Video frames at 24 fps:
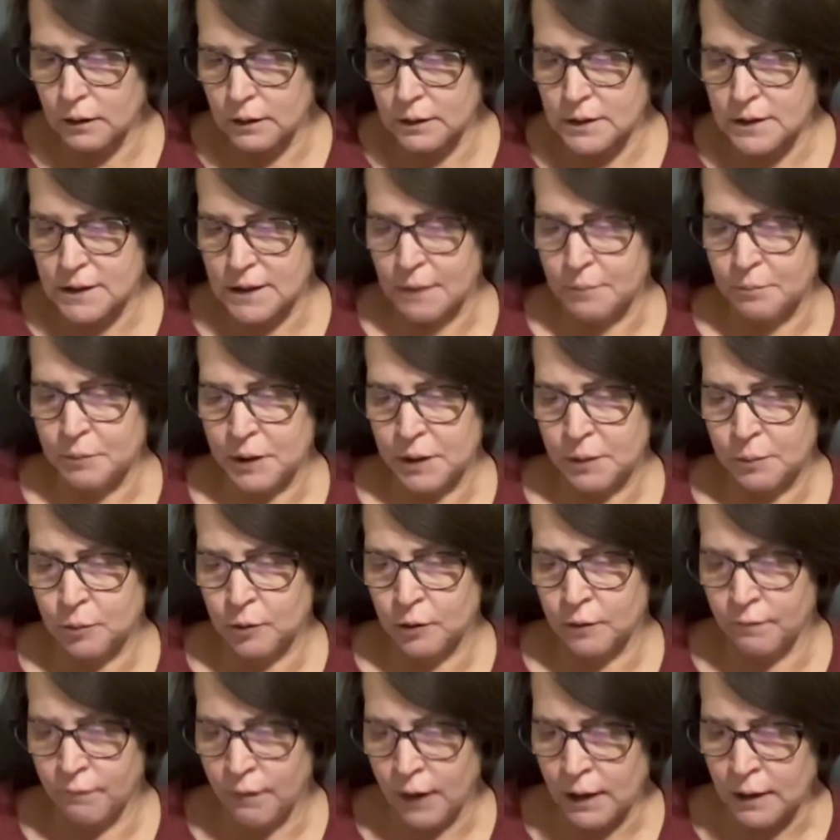some people
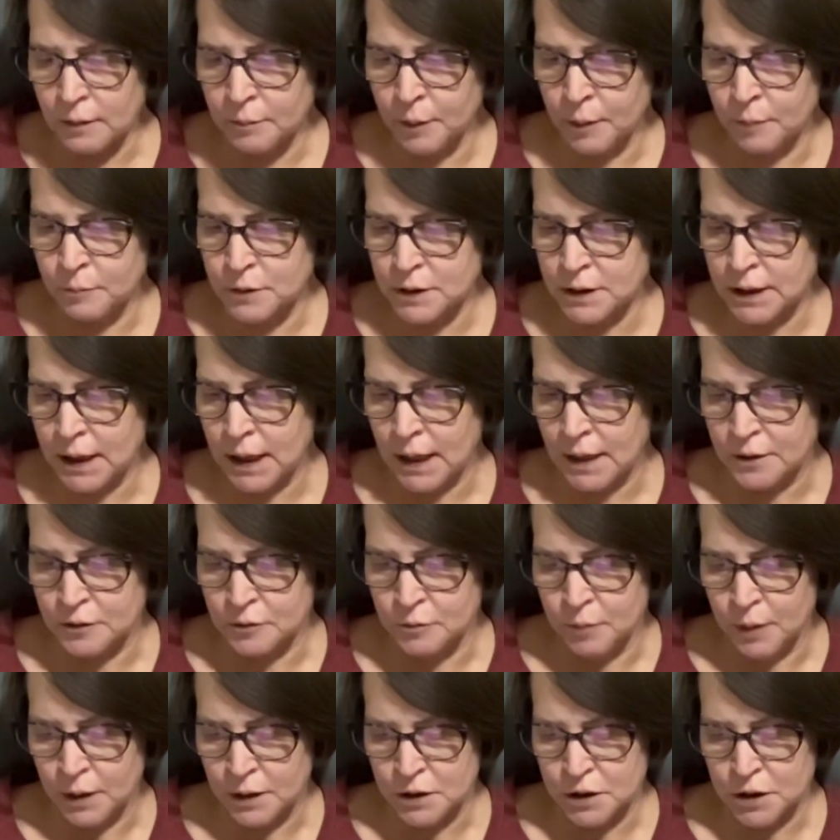develop MCI or
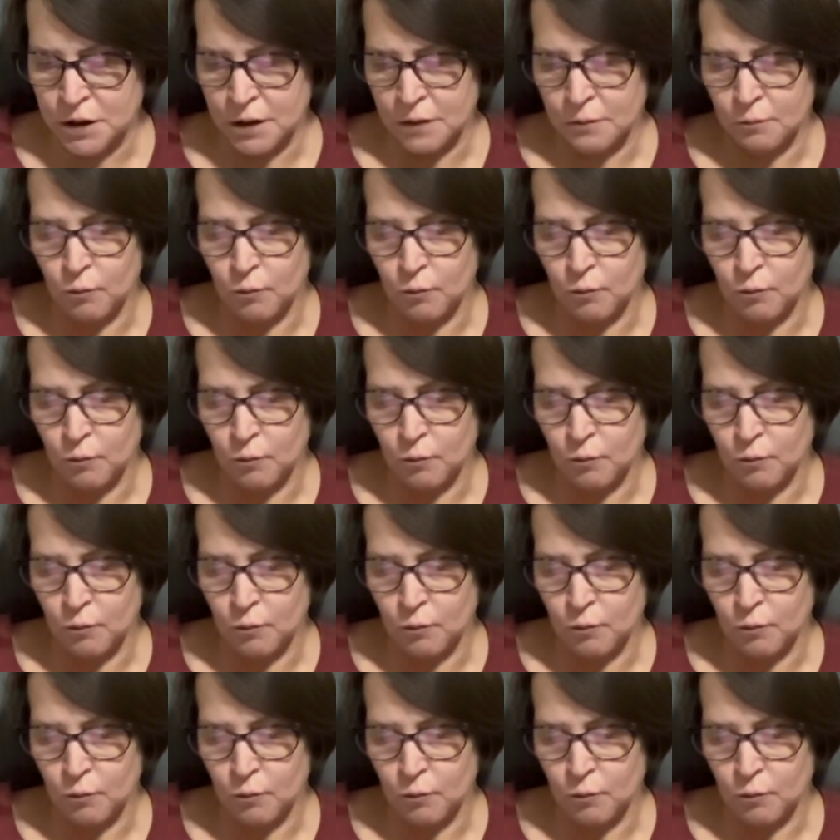dementia